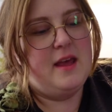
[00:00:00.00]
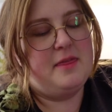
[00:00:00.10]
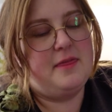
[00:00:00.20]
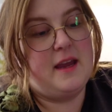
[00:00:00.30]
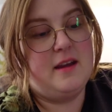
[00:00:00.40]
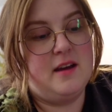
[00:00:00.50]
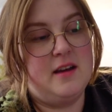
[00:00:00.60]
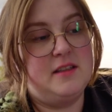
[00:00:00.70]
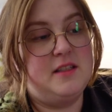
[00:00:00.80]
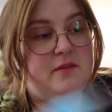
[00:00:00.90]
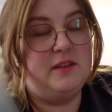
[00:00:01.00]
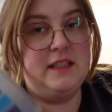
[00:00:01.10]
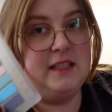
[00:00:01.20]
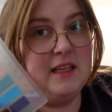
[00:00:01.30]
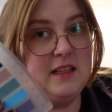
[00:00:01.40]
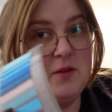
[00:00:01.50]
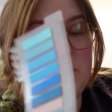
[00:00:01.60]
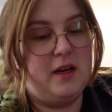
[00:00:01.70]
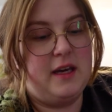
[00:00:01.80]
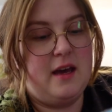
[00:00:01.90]
they are definitely getting the
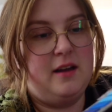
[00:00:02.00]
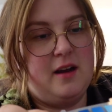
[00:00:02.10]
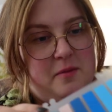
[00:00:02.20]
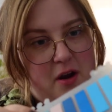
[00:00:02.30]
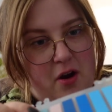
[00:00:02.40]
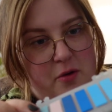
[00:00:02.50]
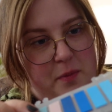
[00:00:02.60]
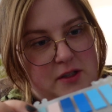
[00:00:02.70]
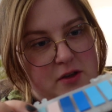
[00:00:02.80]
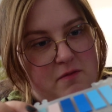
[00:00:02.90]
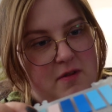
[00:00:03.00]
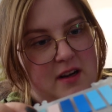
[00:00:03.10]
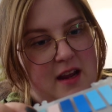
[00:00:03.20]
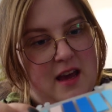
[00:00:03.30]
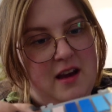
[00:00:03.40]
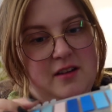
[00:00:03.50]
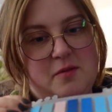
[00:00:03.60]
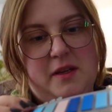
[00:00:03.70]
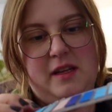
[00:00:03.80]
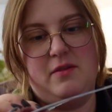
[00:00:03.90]
workout. I hope I don't run out,
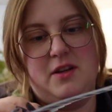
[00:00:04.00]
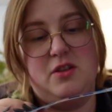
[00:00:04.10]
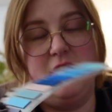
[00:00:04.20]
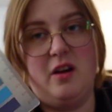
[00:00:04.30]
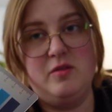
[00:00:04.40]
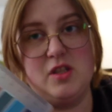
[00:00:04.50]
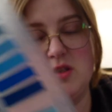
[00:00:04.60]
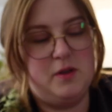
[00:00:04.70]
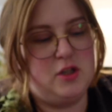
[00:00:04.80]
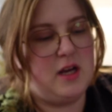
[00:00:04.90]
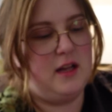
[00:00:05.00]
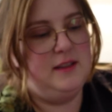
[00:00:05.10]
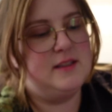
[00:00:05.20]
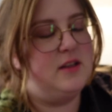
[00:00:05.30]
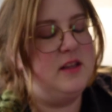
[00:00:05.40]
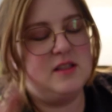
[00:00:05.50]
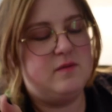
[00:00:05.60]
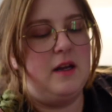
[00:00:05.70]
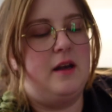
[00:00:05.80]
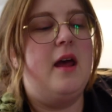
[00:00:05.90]
but if I do, I'll just switch colors, so that's
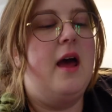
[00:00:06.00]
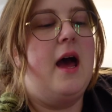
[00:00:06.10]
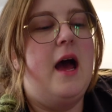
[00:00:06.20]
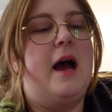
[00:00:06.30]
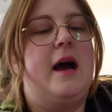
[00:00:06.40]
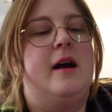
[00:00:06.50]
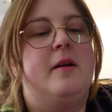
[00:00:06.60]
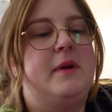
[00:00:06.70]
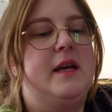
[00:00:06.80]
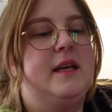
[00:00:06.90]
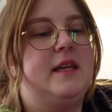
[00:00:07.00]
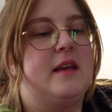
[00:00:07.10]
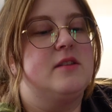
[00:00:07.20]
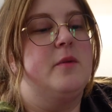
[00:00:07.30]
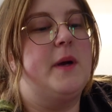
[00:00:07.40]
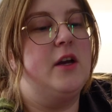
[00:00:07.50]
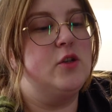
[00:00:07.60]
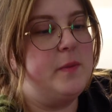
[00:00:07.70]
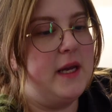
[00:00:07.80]
fine. Um, yeah, so I'm 100